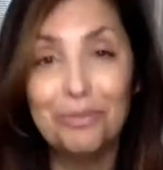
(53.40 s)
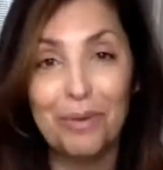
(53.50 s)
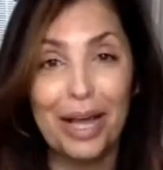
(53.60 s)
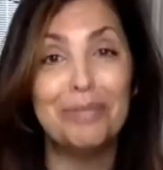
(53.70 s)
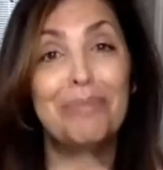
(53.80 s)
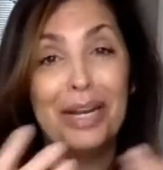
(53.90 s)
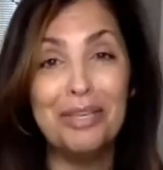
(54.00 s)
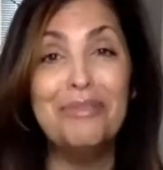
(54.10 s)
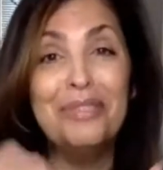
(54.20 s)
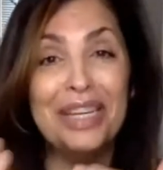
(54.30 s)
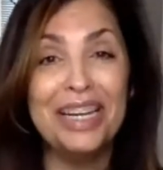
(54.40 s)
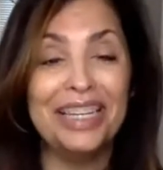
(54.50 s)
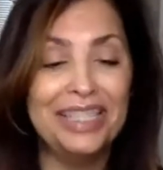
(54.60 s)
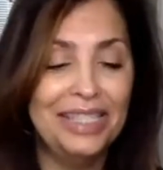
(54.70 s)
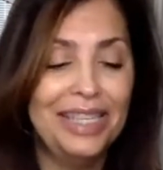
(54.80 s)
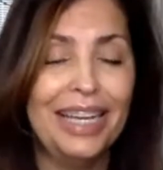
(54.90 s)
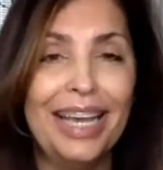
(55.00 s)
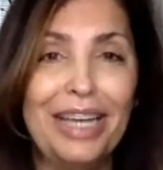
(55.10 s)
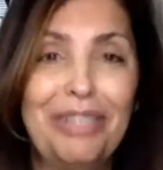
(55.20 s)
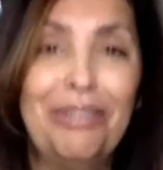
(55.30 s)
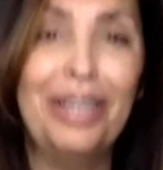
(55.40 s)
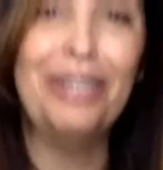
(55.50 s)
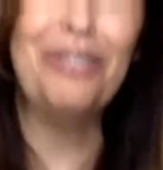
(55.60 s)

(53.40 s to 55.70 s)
wax, but I used an existing candle, and I'll